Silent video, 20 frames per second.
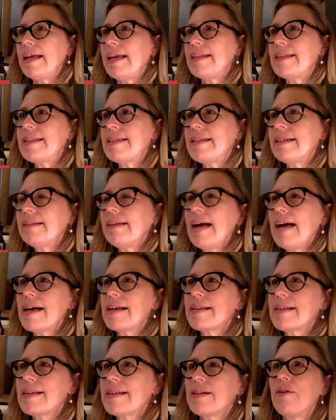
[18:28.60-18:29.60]
it still
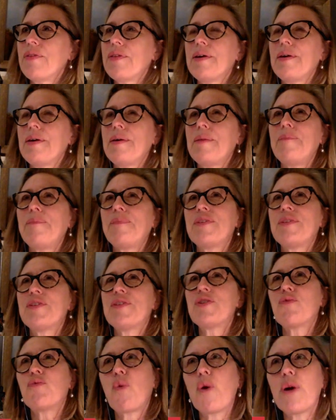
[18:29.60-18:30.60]
has
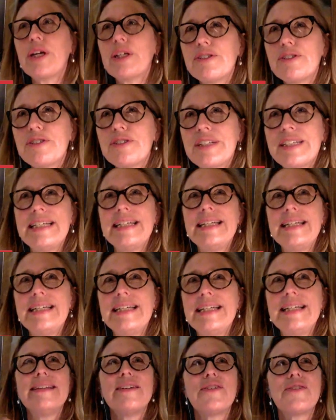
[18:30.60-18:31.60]
there's
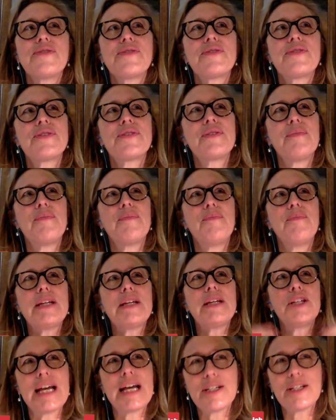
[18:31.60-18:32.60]
royalty, there's
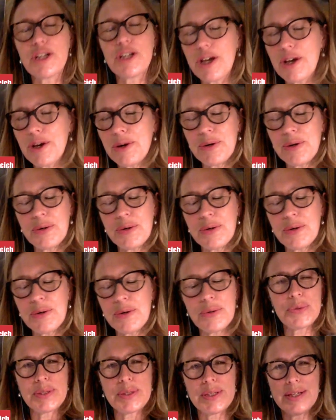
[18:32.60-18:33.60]
big
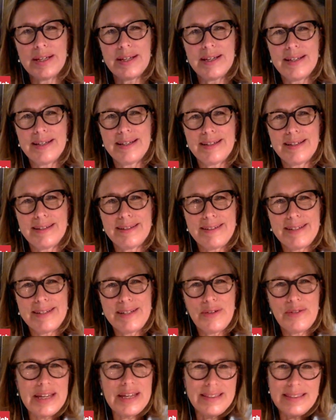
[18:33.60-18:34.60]
chateaus.
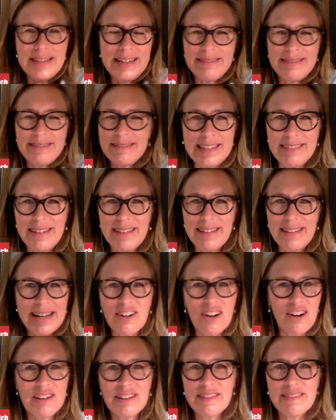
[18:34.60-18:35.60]
They
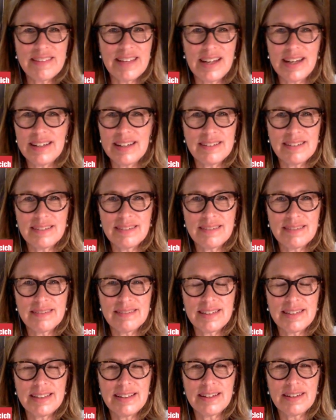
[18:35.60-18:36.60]
like all of that.
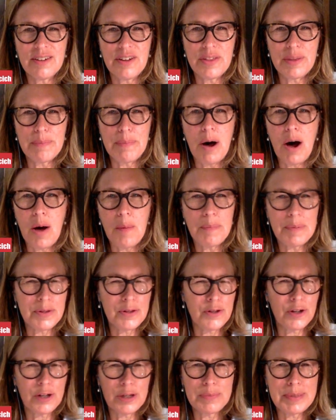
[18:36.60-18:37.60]
They like all the pomp
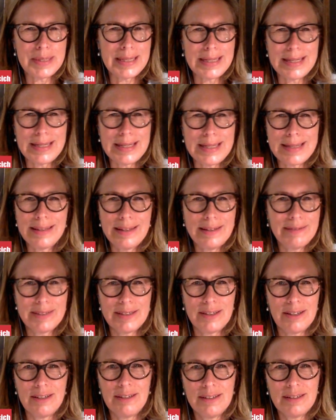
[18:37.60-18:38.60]
and circumstance. They love
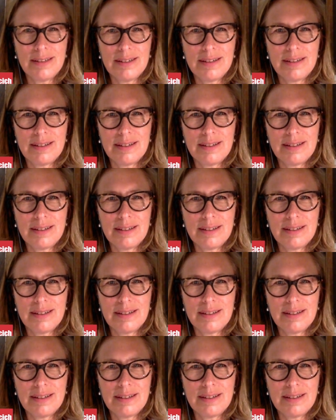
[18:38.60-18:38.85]
it all.